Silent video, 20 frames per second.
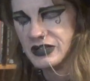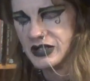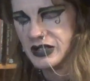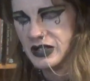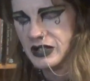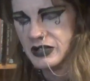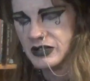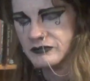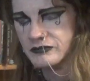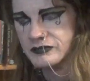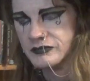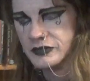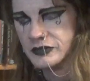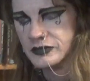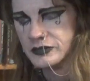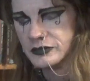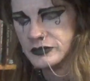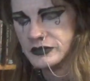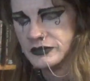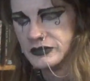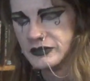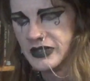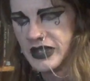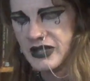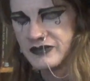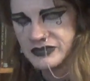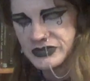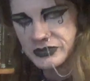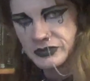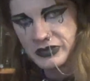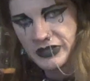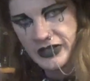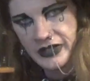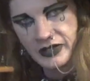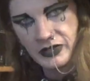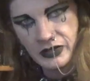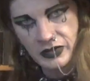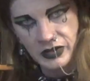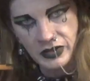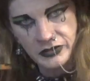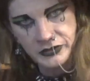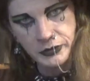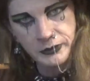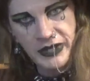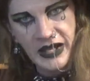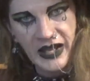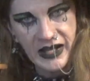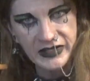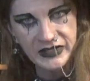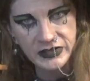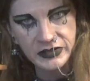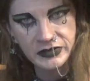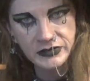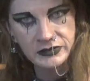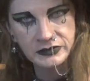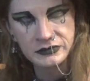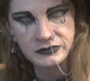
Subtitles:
of having your hair on your back.